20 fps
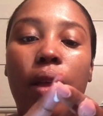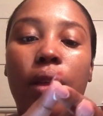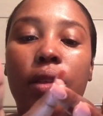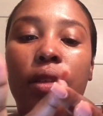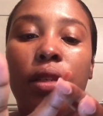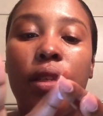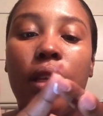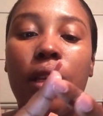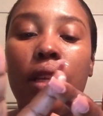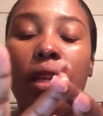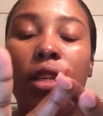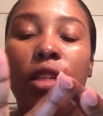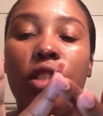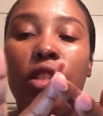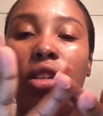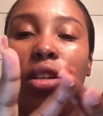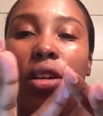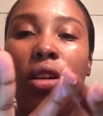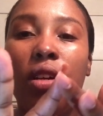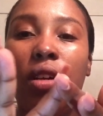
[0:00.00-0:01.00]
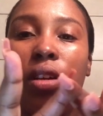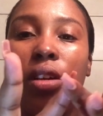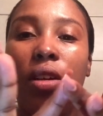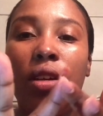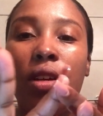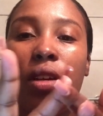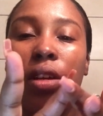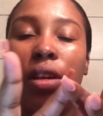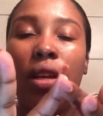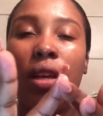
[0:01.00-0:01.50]
Signature.
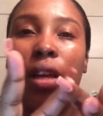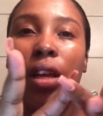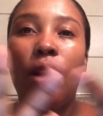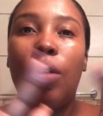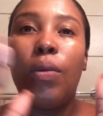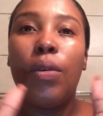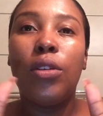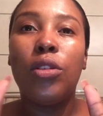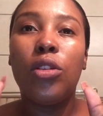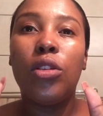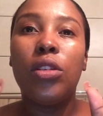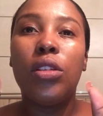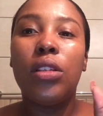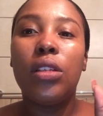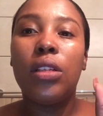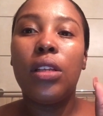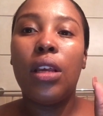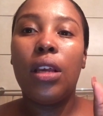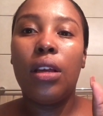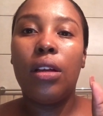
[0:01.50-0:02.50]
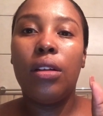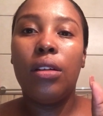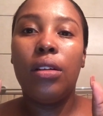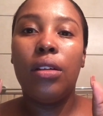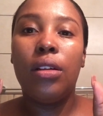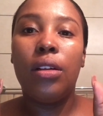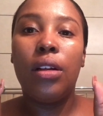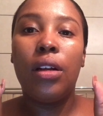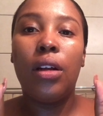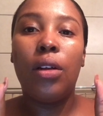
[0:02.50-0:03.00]
It was on sale.
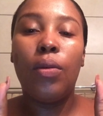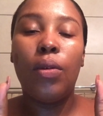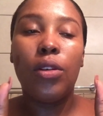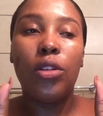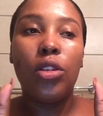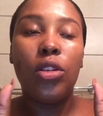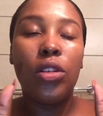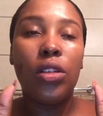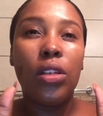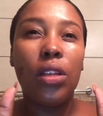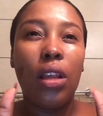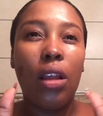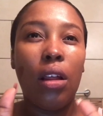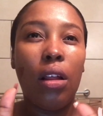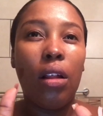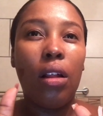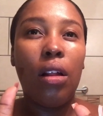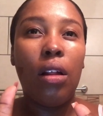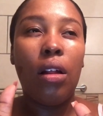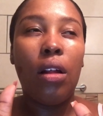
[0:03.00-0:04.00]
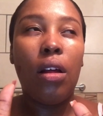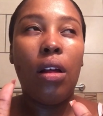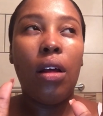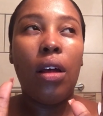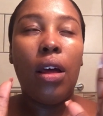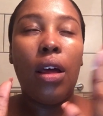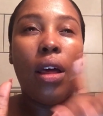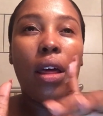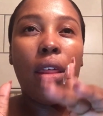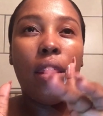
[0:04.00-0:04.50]
It was on sale.
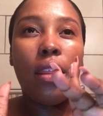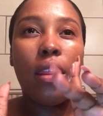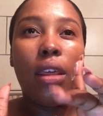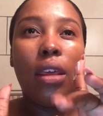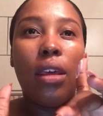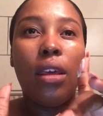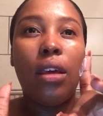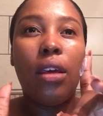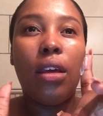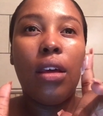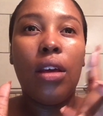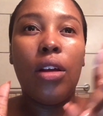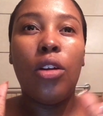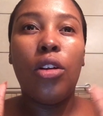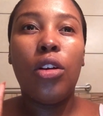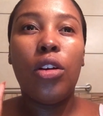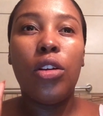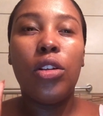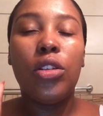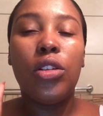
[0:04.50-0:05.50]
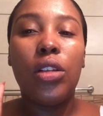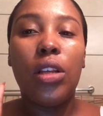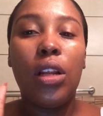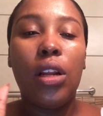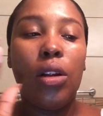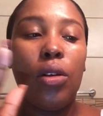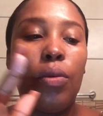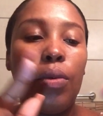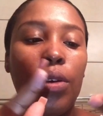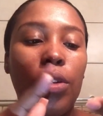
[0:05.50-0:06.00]
I think, not on sale,
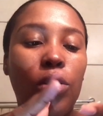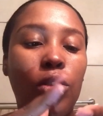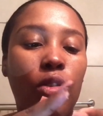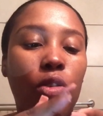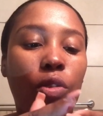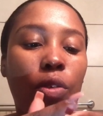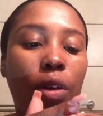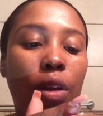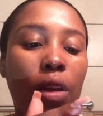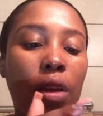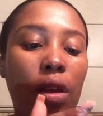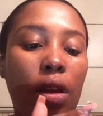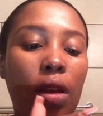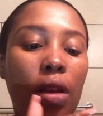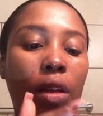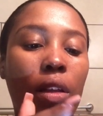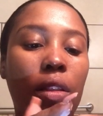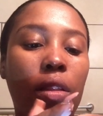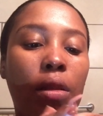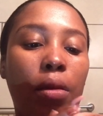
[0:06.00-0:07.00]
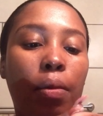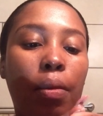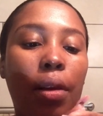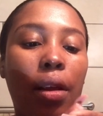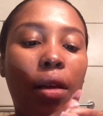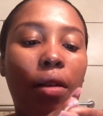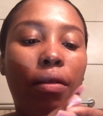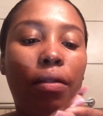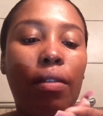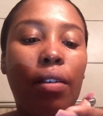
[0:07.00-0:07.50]
it was during the
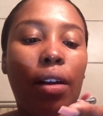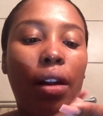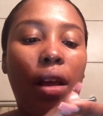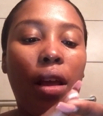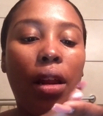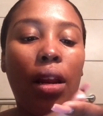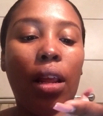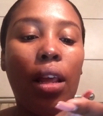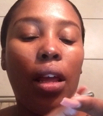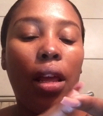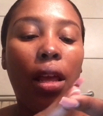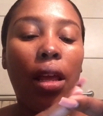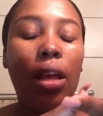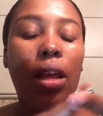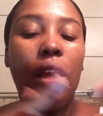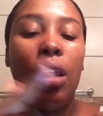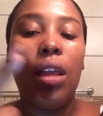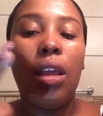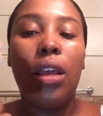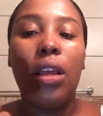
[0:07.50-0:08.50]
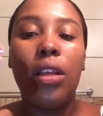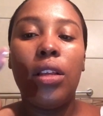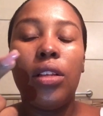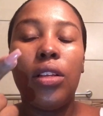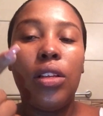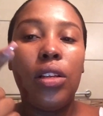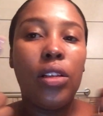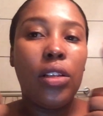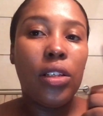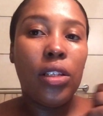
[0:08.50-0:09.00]
Black Friday
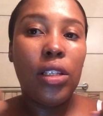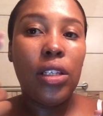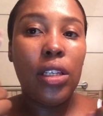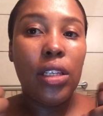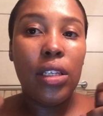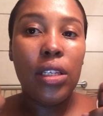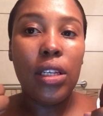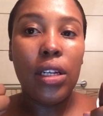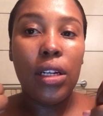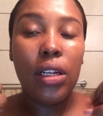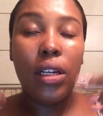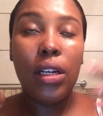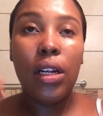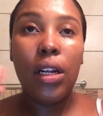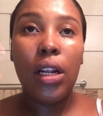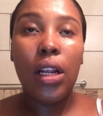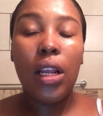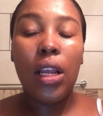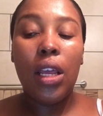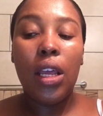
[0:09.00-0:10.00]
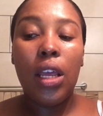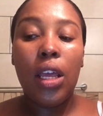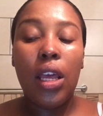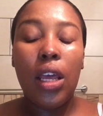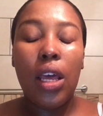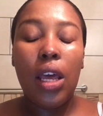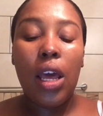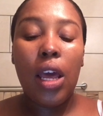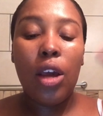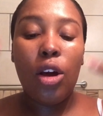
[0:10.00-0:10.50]
season.
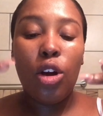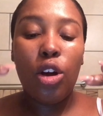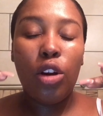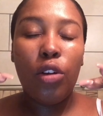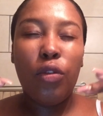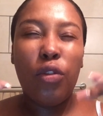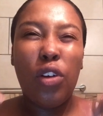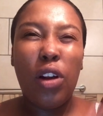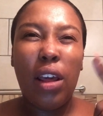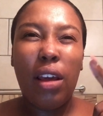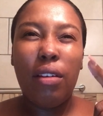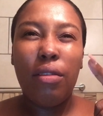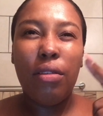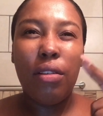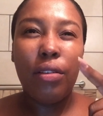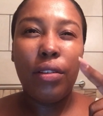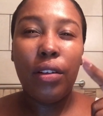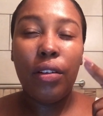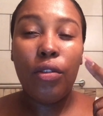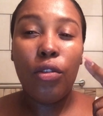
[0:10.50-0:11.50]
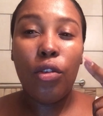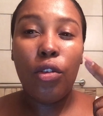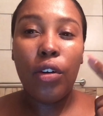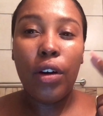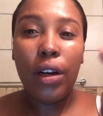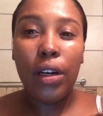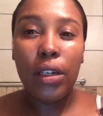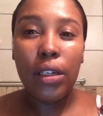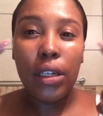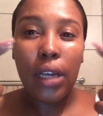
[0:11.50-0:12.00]
I got it for like 54
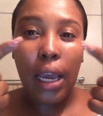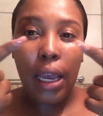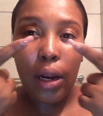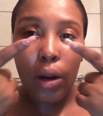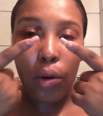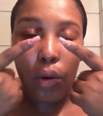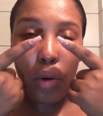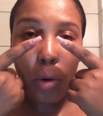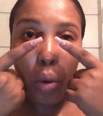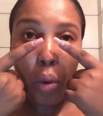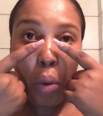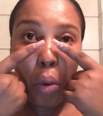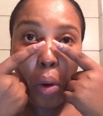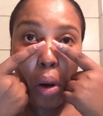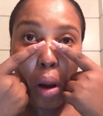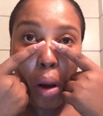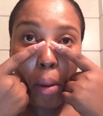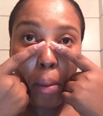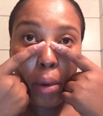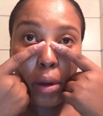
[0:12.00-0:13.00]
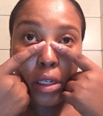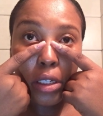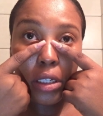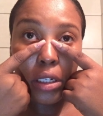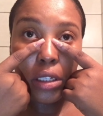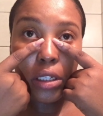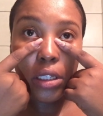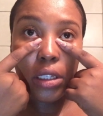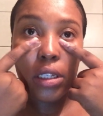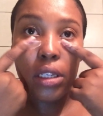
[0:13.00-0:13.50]
rand. I don't know how much
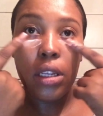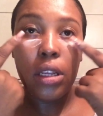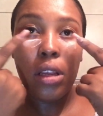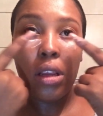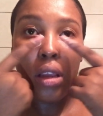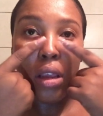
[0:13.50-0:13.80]
its